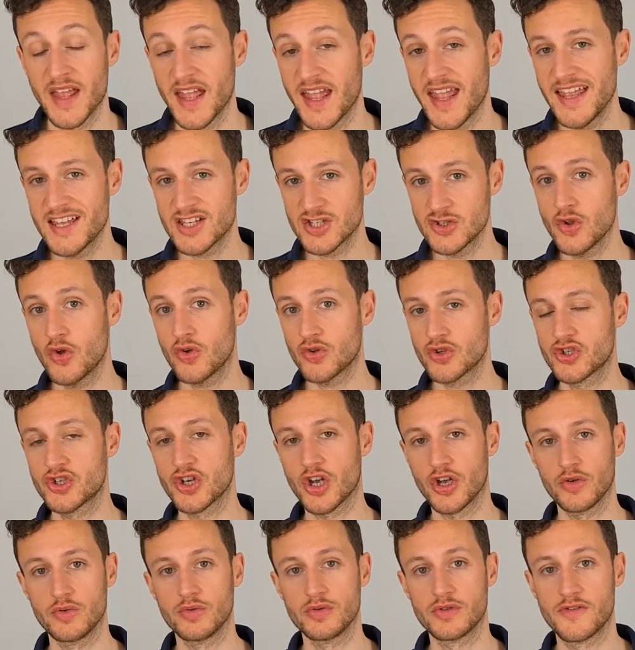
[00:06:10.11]
It's not
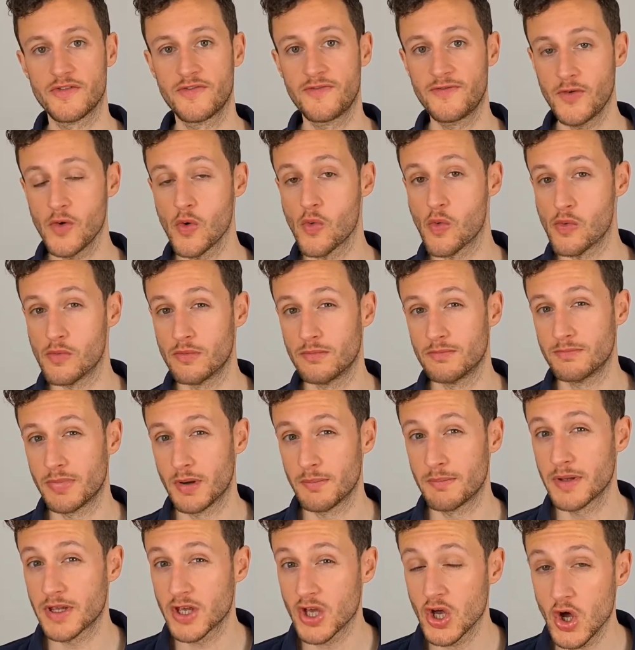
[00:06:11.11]
Joan's fault,
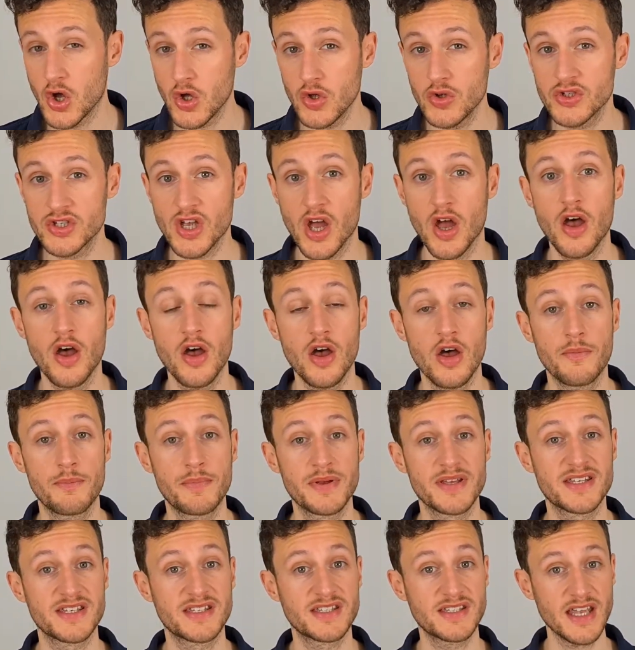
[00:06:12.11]
but because her
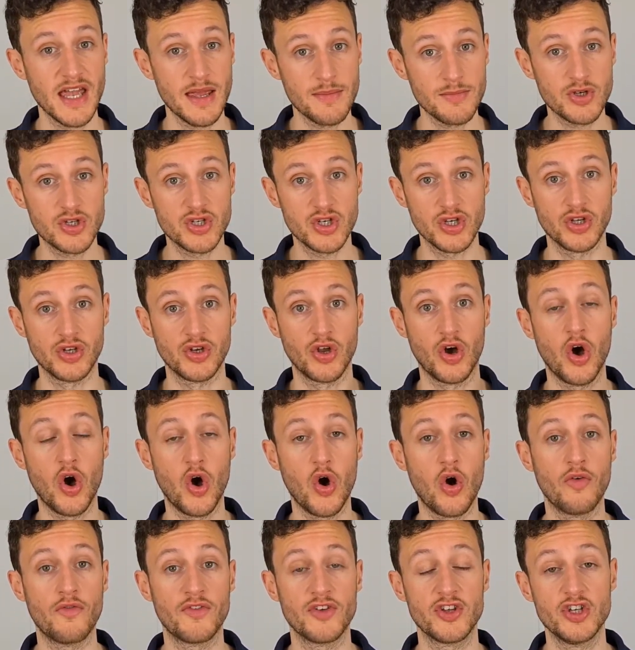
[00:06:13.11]
perception
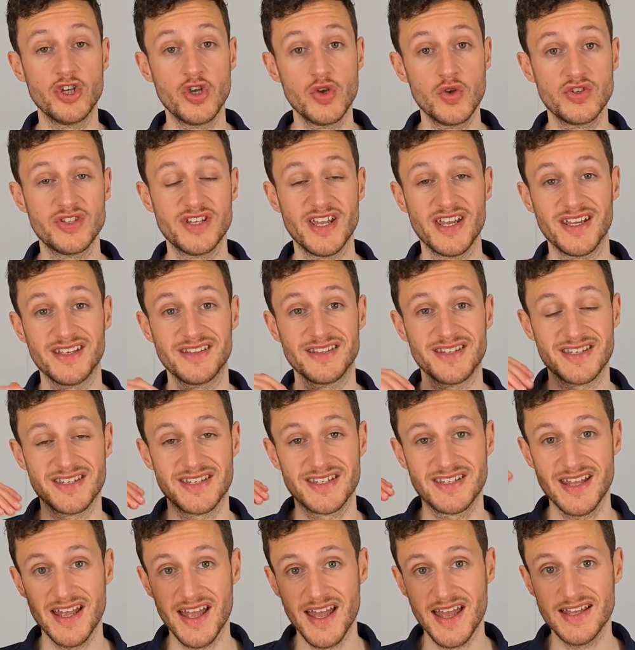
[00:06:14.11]
of using the
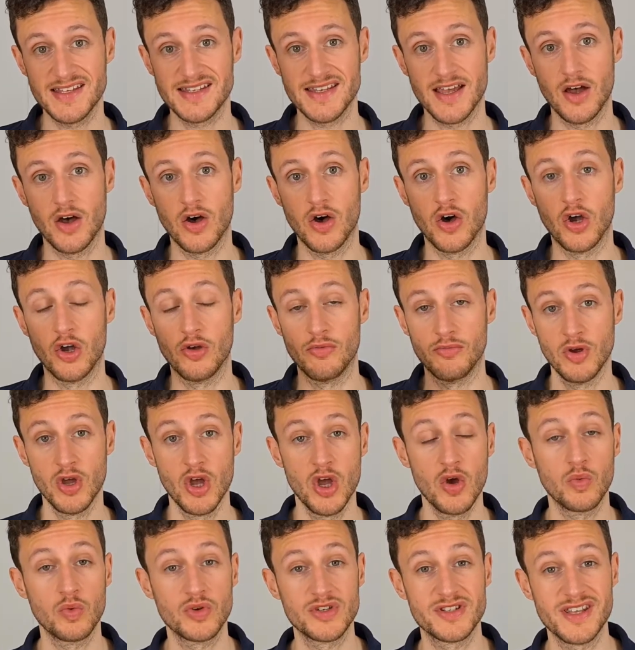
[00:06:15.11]
stairs at home
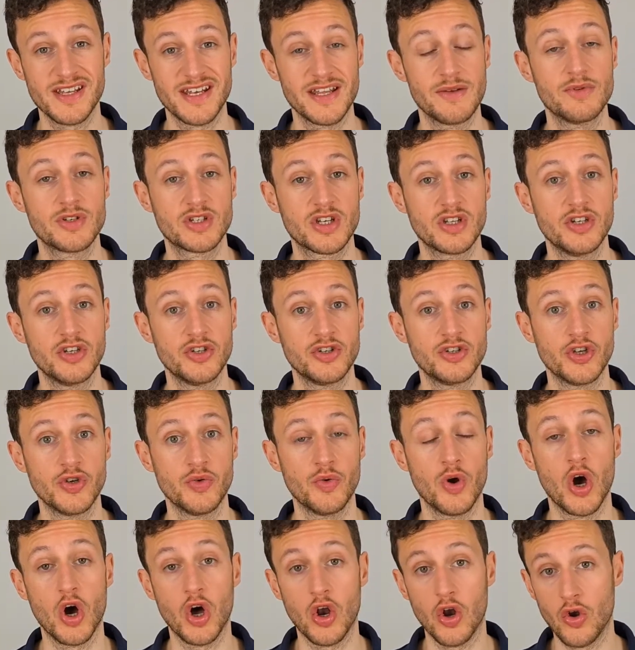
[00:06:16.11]
was that it was going to
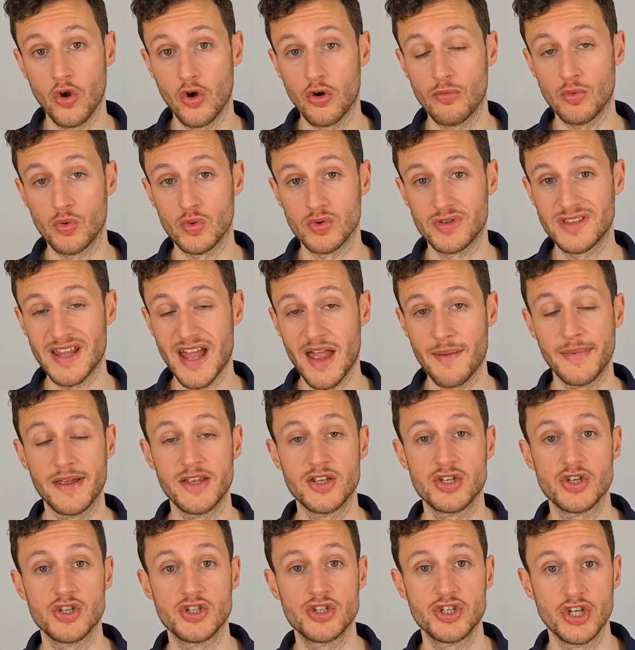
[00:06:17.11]
do a lot more
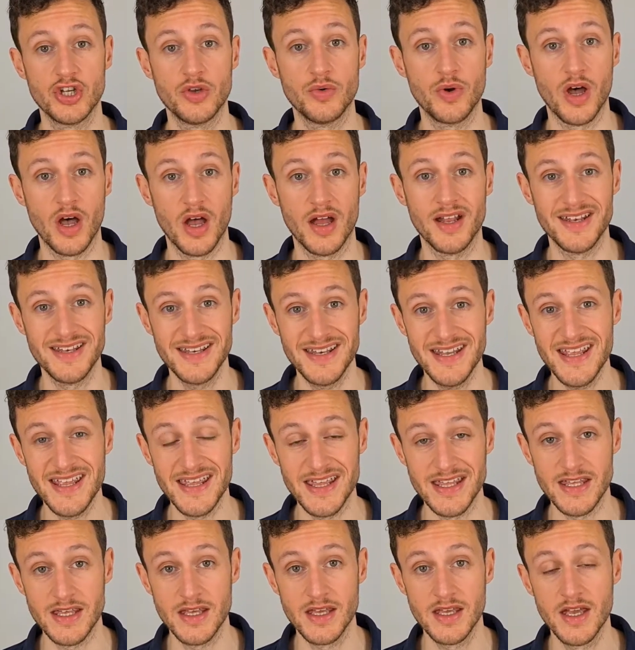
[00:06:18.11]
damage to her
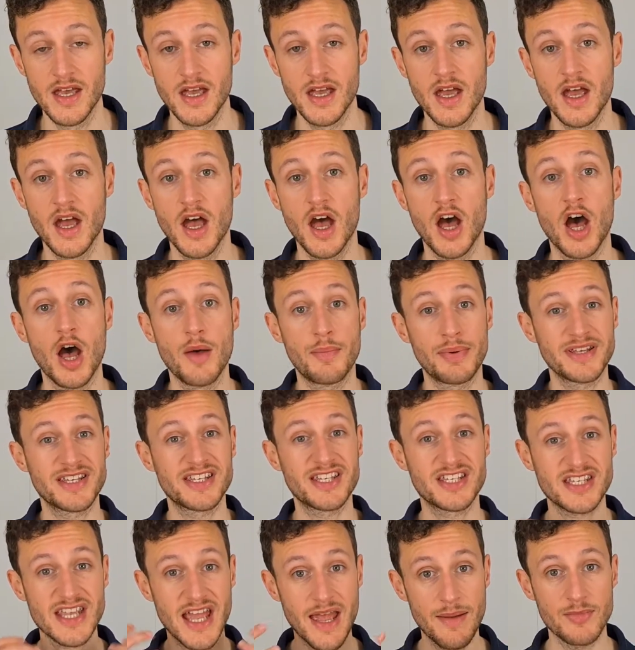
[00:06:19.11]
knee, her
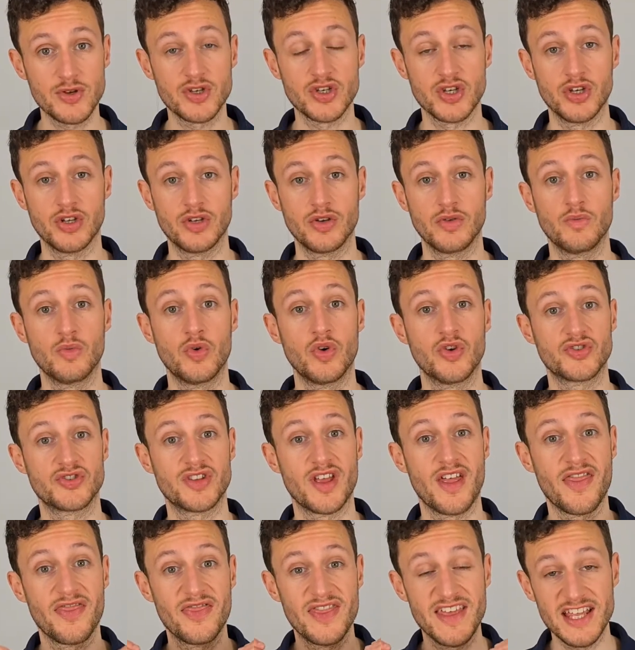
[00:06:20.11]
perception was
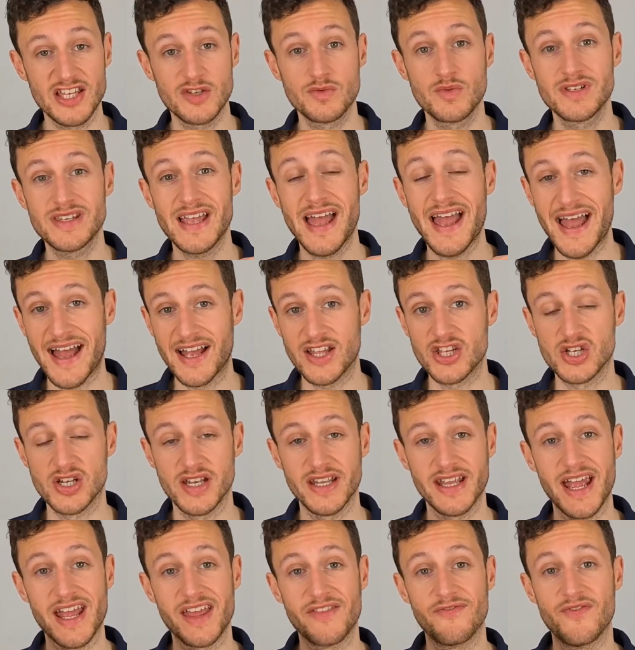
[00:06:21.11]
that this was
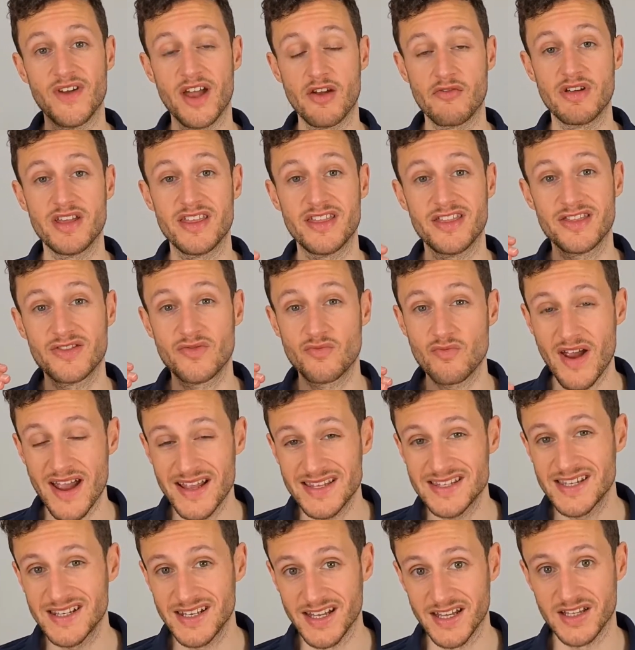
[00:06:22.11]
actually a very
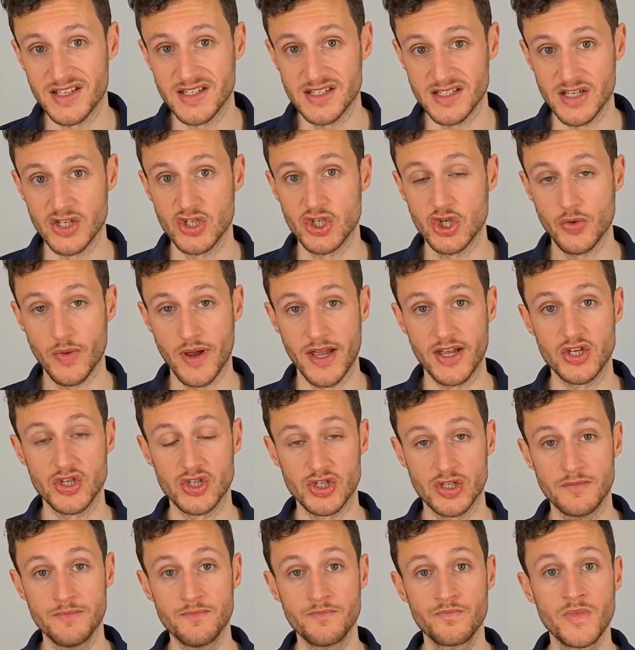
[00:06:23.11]
threatening
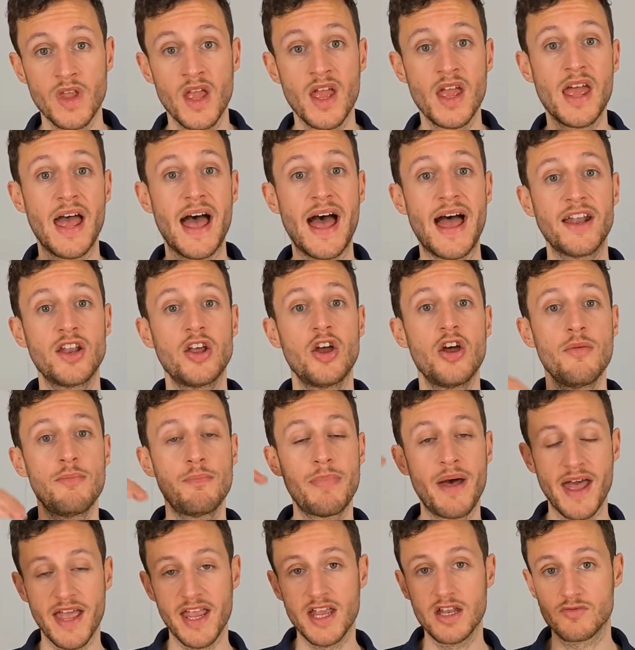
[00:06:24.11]
situation and her
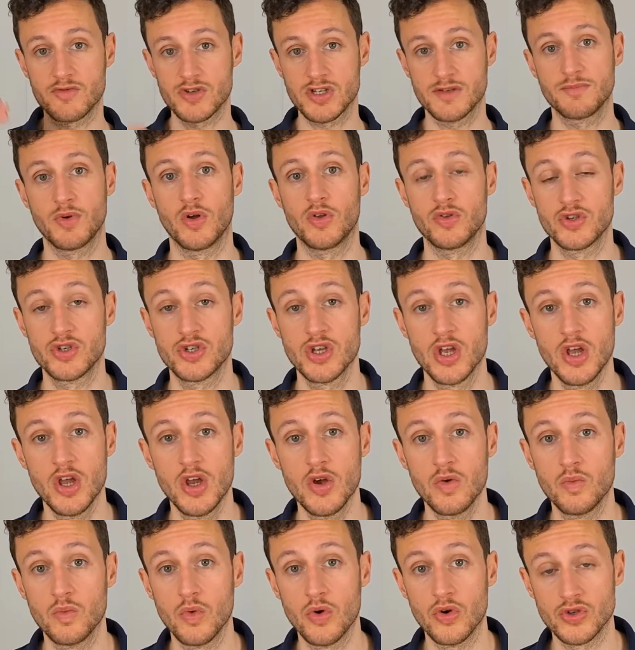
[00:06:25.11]
pain response
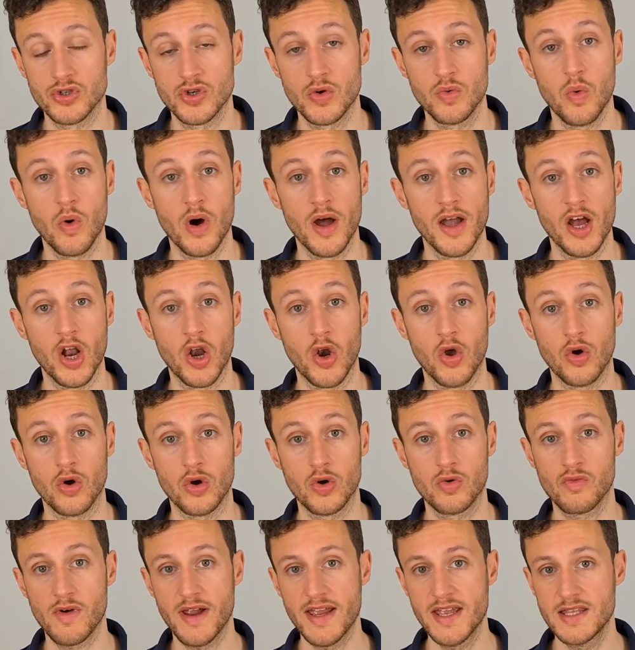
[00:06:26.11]
was quite a lot
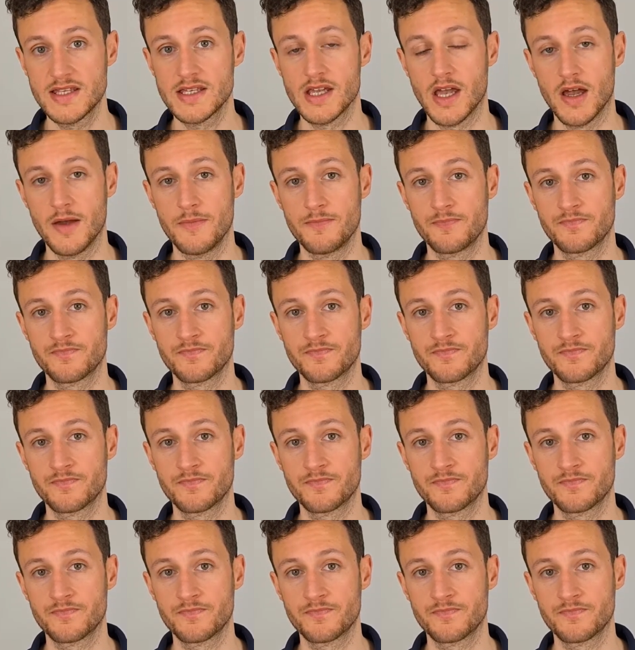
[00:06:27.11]
greater.